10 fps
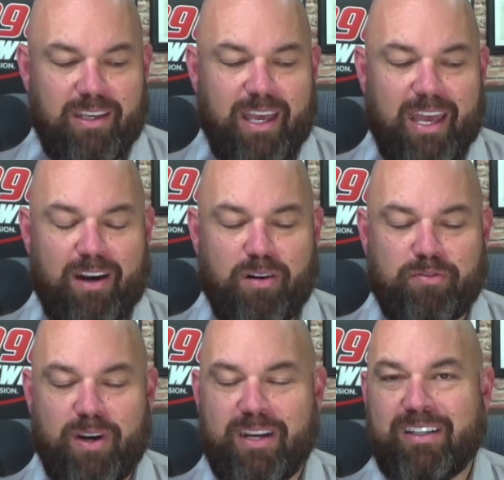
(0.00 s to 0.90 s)
and our
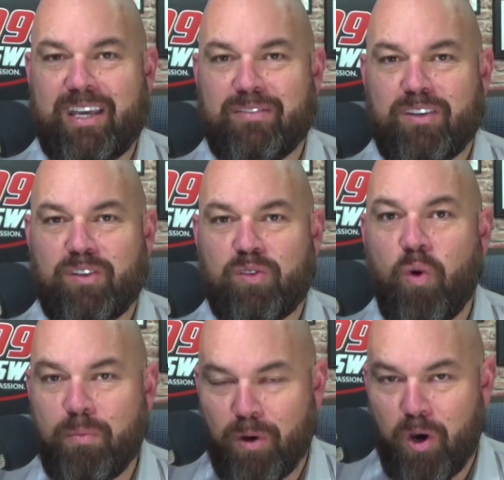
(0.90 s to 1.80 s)
friend Kevin
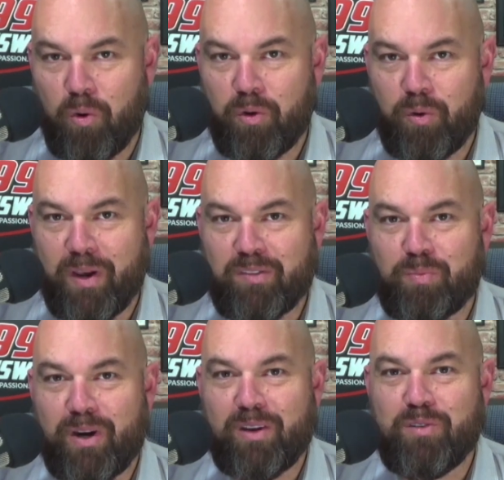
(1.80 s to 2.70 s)
Sorbo, who has a
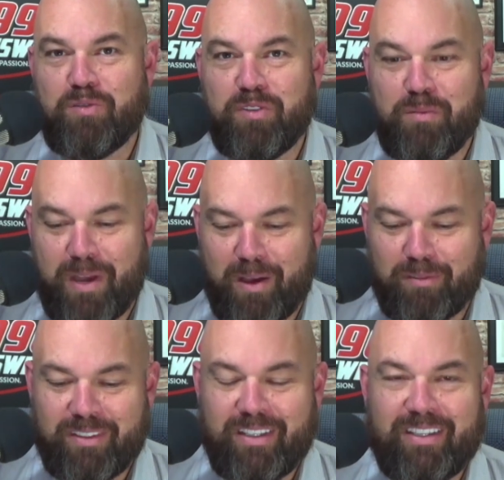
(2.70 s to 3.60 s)
brand new film out
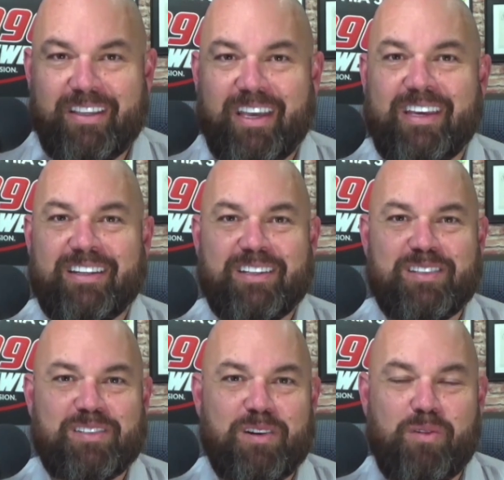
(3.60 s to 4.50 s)
he and
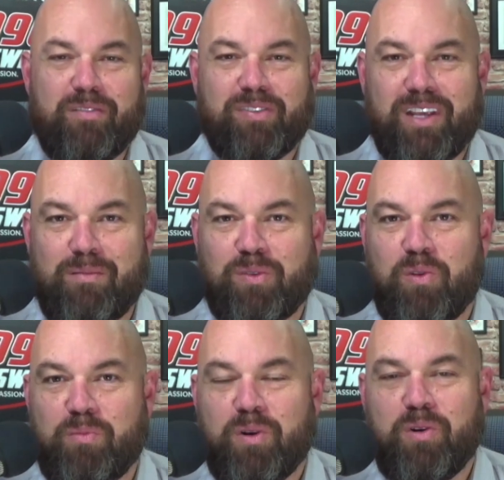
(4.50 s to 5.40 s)
his uh, wife Sam
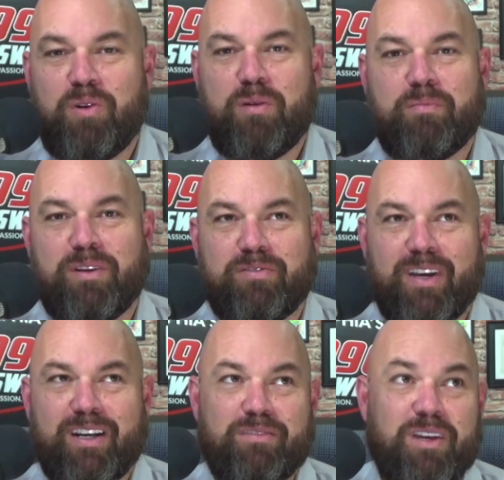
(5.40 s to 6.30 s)
Sorbo, who I'm a big
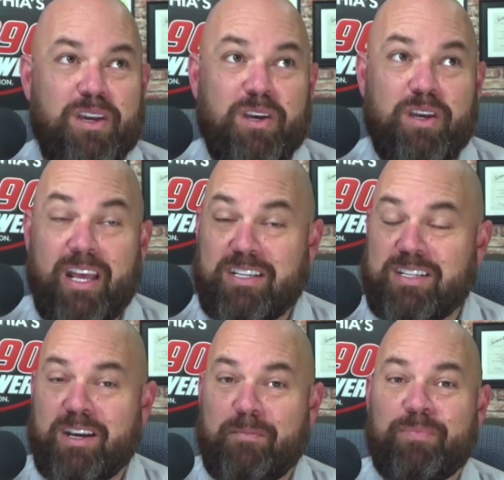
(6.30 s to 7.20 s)
fan of. It's
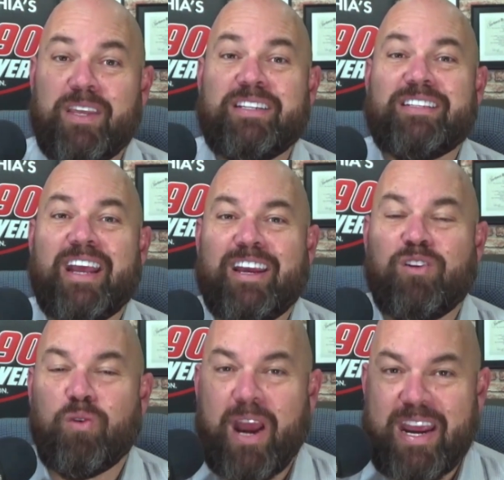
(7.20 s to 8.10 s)
um, this is a
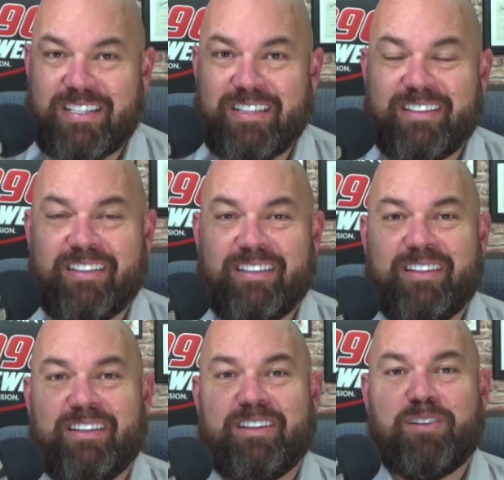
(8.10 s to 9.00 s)
great,
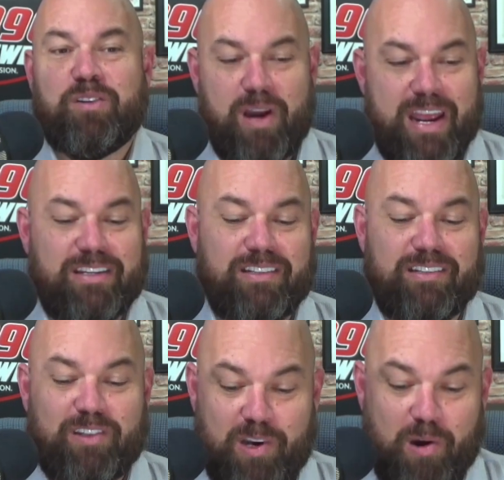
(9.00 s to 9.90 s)
great
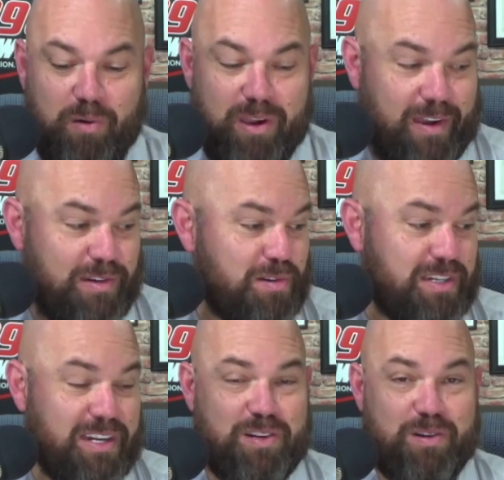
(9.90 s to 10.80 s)
show, if I do say so